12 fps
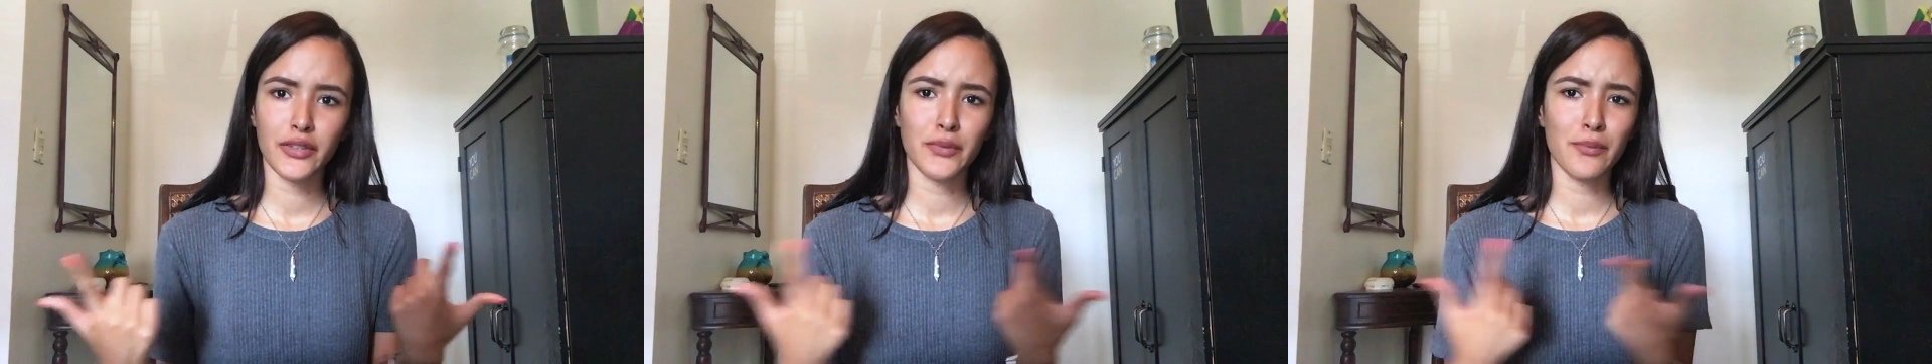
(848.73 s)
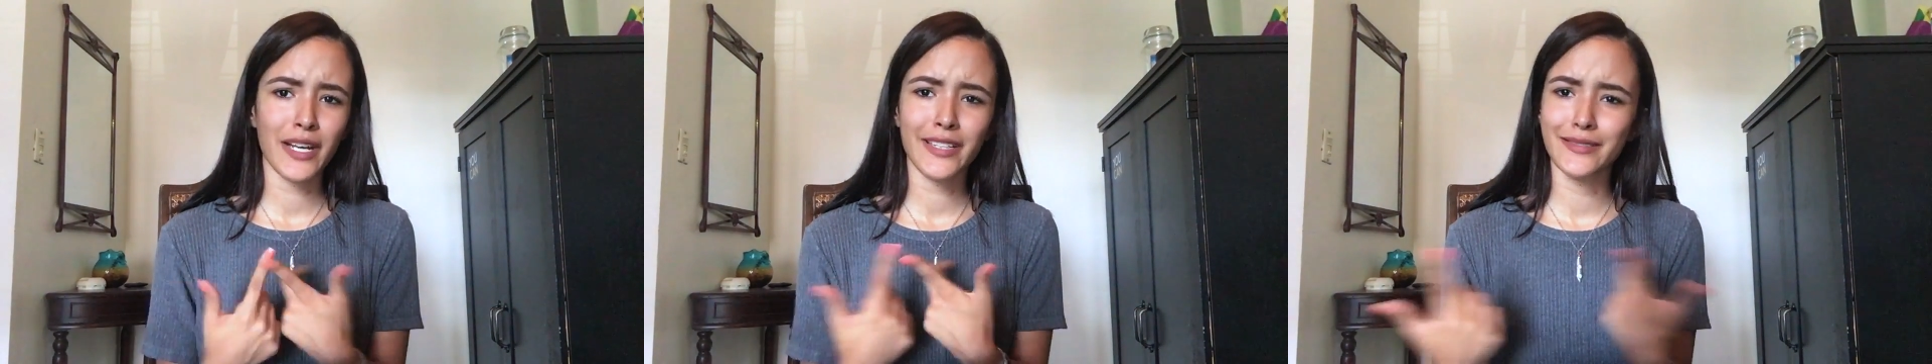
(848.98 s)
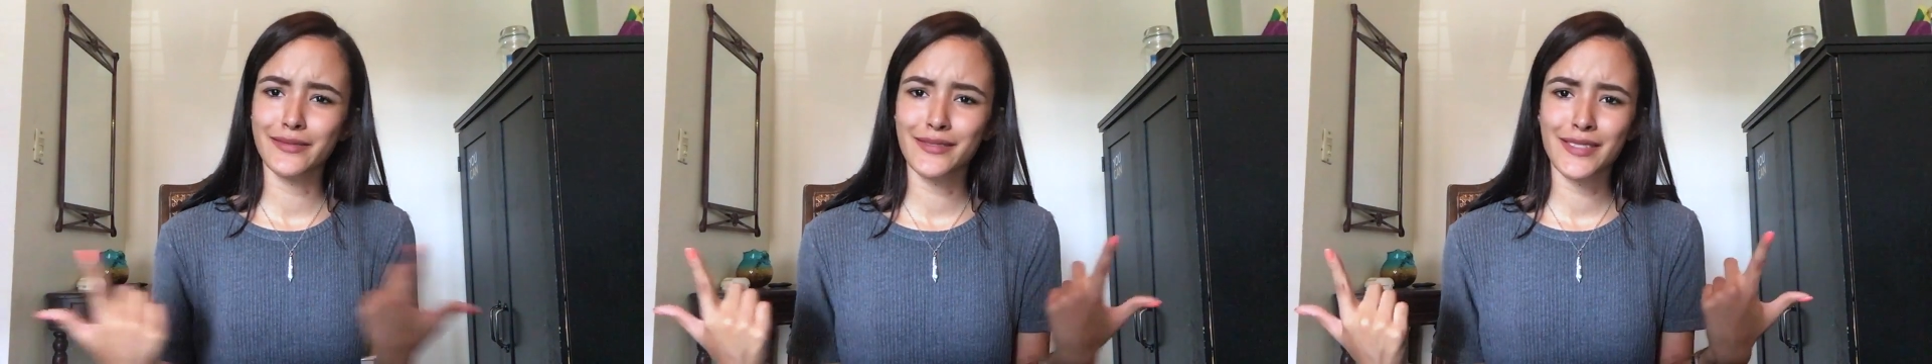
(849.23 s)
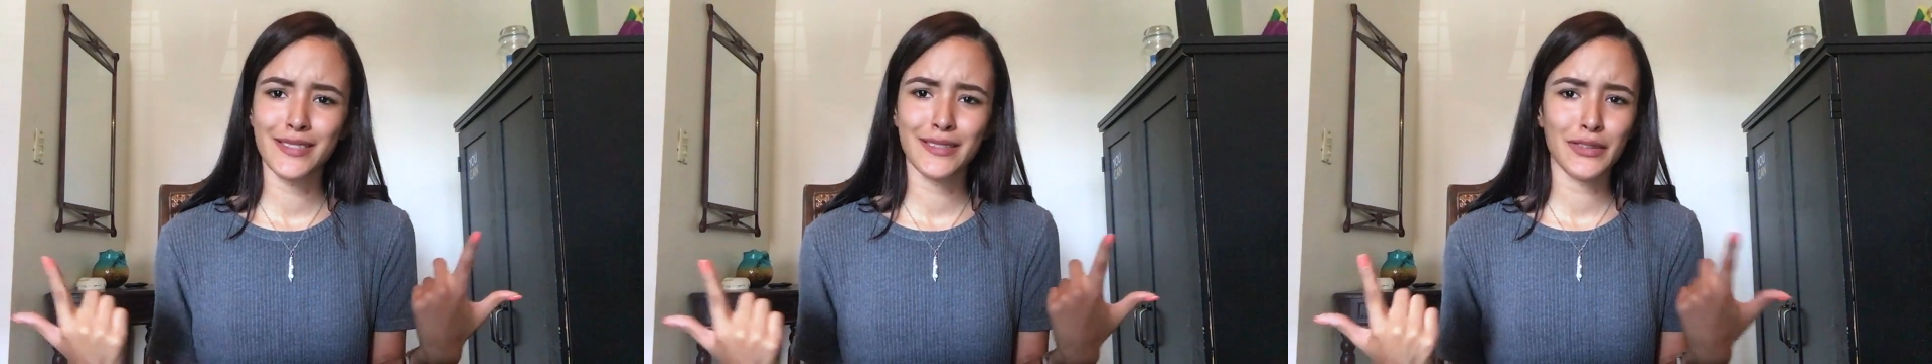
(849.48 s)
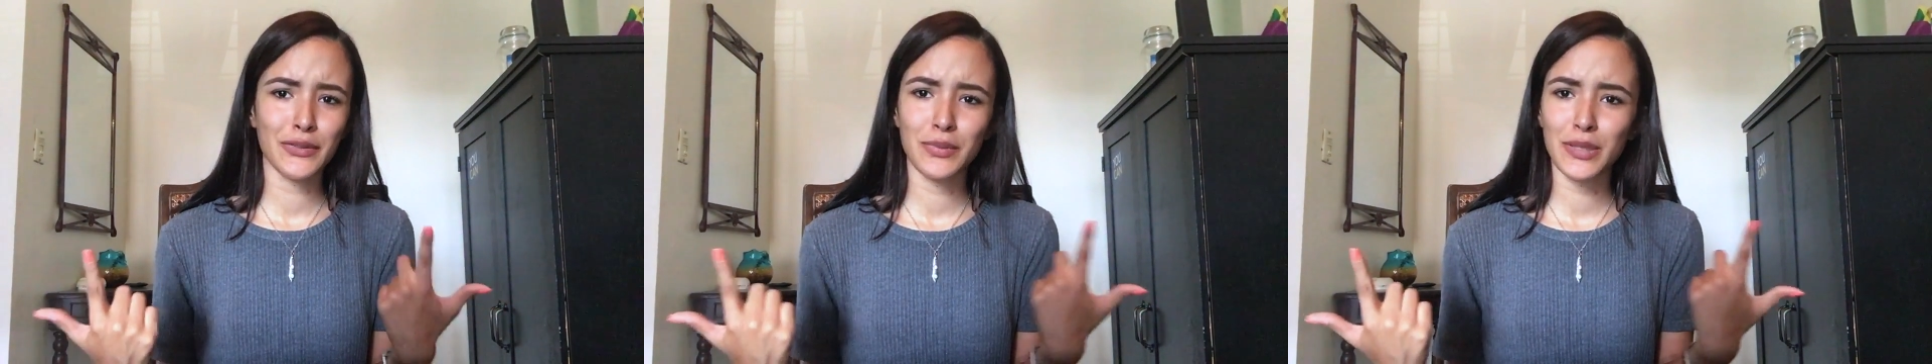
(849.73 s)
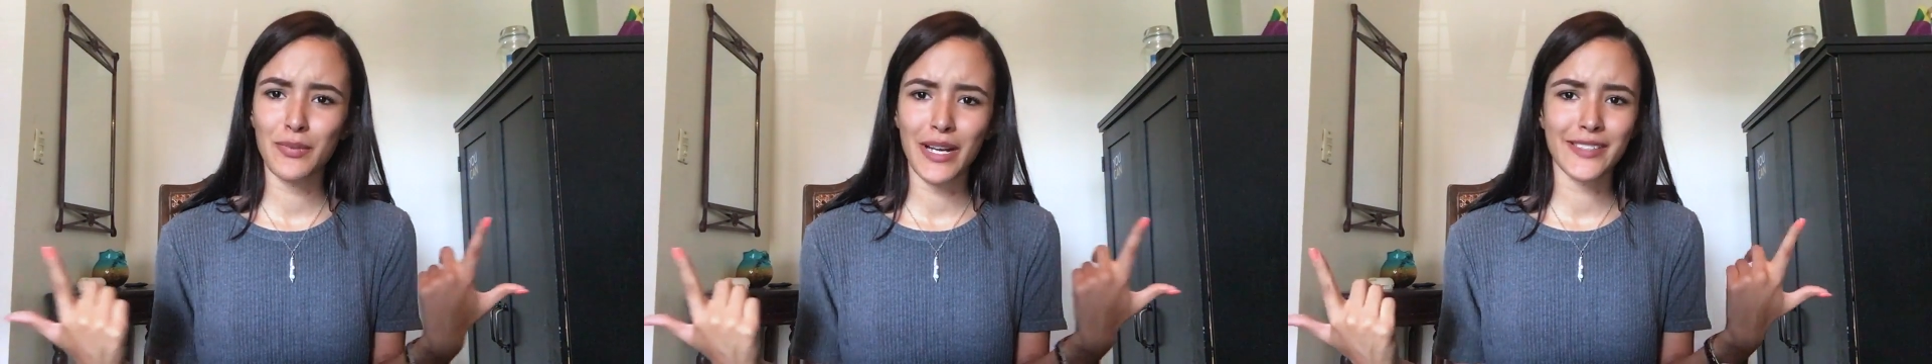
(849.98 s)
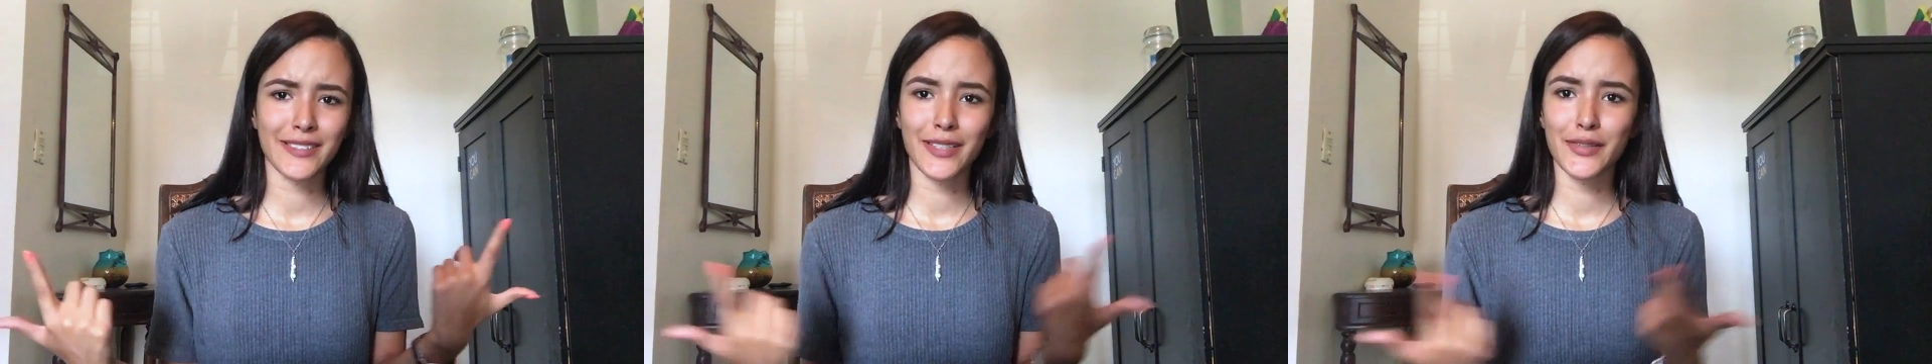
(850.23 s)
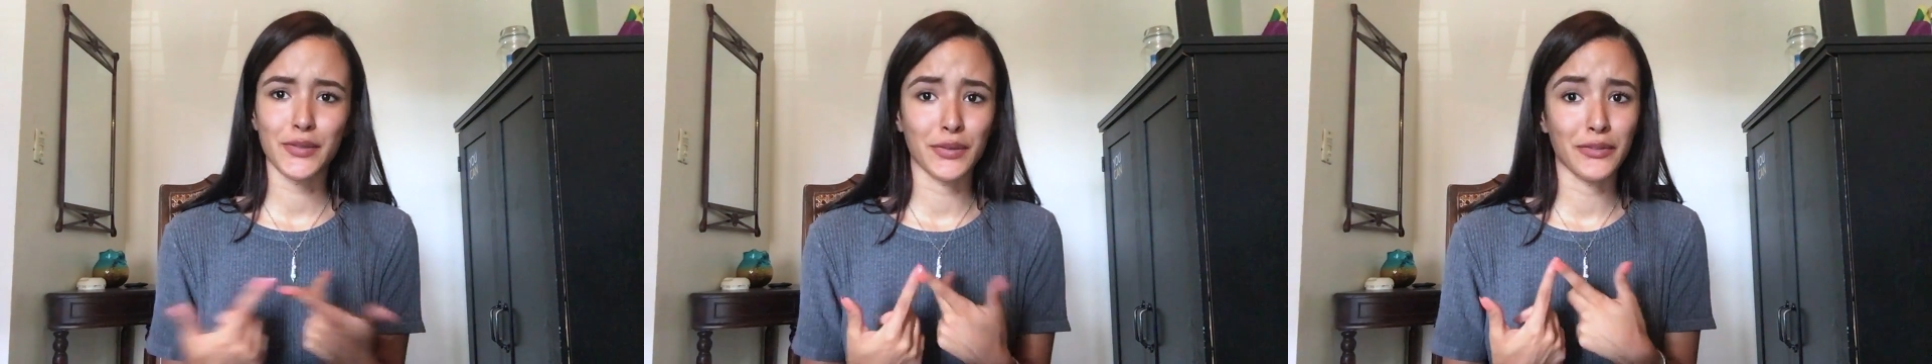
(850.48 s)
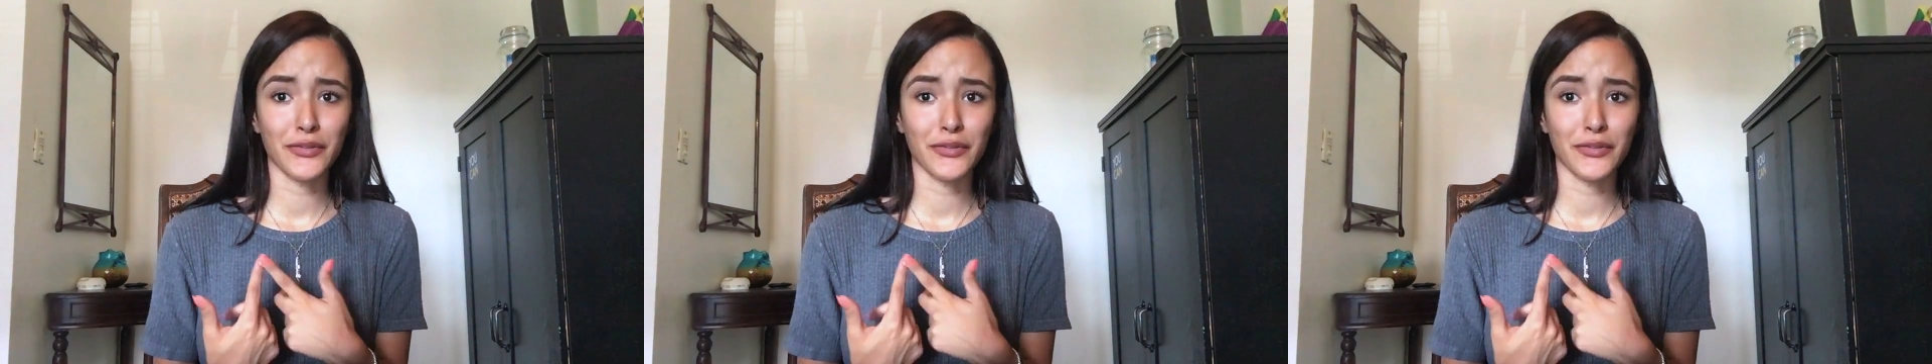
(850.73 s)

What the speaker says: You might still be bisexual